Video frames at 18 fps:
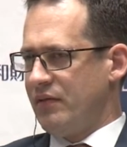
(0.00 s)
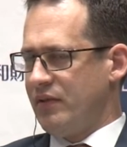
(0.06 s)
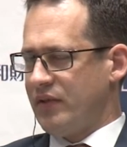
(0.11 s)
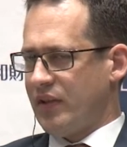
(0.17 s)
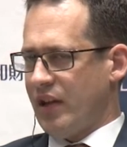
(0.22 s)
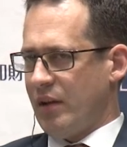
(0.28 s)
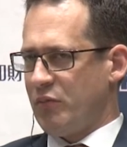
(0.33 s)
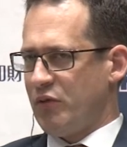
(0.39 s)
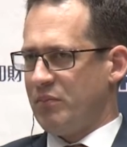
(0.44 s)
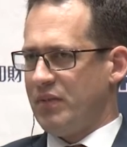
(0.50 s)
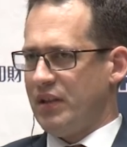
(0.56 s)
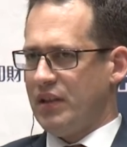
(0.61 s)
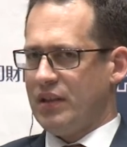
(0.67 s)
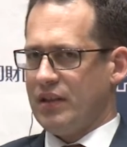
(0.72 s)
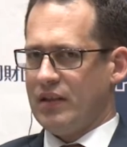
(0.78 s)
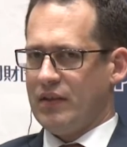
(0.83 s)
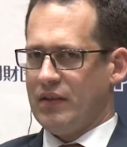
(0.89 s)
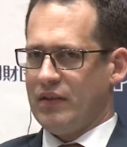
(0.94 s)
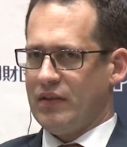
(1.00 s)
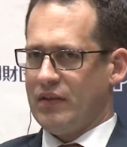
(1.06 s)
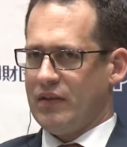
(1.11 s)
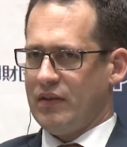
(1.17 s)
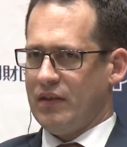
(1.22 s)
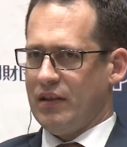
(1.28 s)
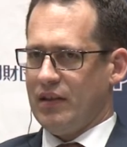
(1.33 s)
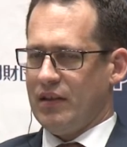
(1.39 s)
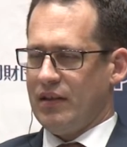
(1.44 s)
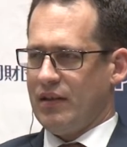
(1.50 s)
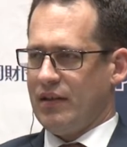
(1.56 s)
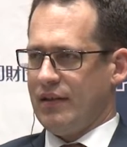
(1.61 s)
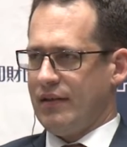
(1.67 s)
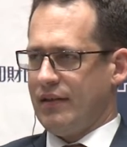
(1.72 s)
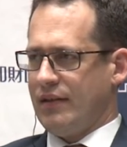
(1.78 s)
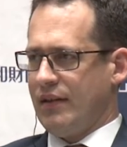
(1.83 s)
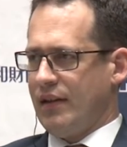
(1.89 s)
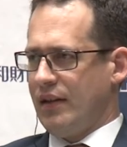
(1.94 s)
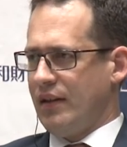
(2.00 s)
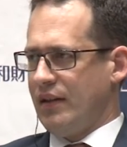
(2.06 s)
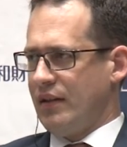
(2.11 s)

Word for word: cyber beacons in